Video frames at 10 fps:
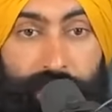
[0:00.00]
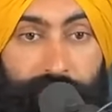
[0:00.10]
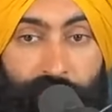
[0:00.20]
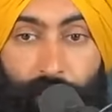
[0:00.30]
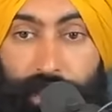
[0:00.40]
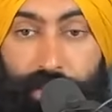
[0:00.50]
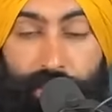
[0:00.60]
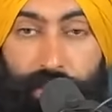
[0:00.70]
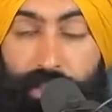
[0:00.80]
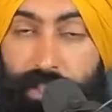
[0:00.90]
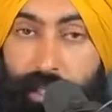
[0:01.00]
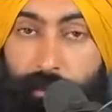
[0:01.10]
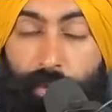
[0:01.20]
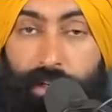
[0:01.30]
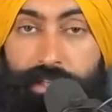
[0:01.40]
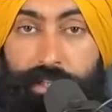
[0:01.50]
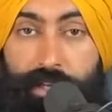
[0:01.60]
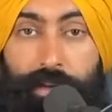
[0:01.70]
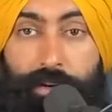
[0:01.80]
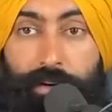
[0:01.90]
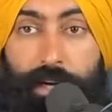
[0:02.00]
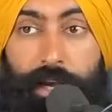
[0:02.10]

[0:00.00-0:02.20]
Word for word: and you have to make sure that the team works together.